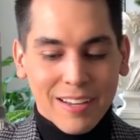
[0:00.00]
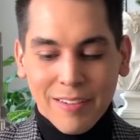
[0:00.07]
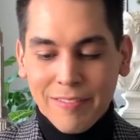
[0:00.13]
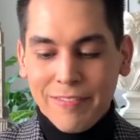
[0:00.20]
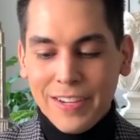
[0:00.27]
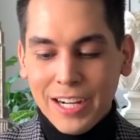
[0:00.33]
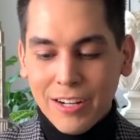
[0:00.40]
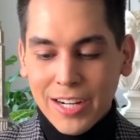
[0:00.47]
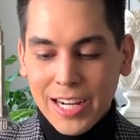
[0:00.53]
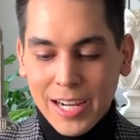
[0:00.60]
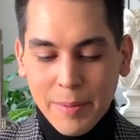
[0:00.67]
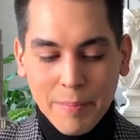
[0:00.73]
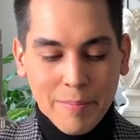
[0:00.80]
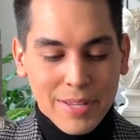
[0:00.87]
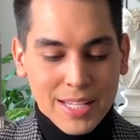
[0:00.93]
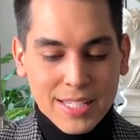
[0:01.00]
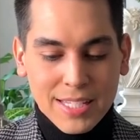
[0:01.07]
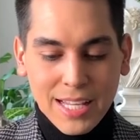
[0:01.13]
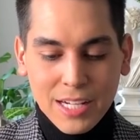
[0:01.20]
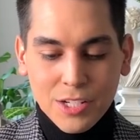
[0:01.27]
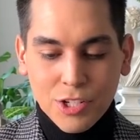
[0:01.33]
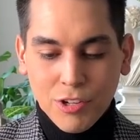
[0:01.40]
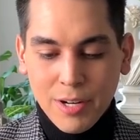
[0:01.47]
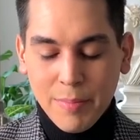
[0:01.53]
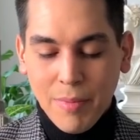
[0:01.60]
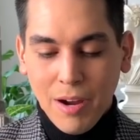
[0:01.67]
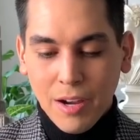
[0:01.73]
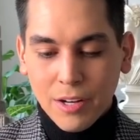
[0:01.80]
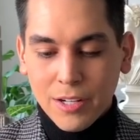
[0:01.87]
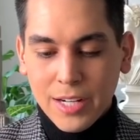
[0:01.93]
very mid-century
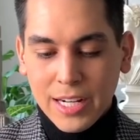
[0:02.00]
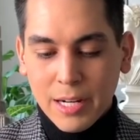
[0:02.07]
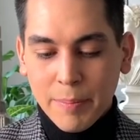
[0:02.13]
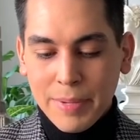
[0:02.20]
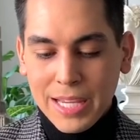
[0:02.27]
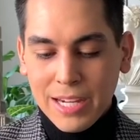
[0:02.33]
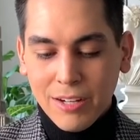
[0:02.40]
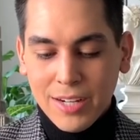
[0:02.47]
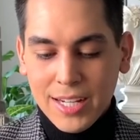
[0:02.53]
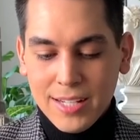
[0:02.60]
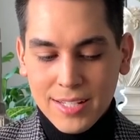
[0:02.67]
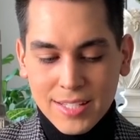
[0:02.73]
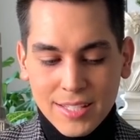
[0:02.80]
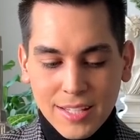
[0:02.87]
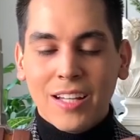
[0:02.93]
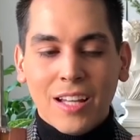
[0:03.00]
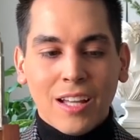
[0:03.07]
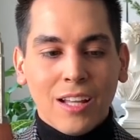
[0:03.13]
modern in appearance.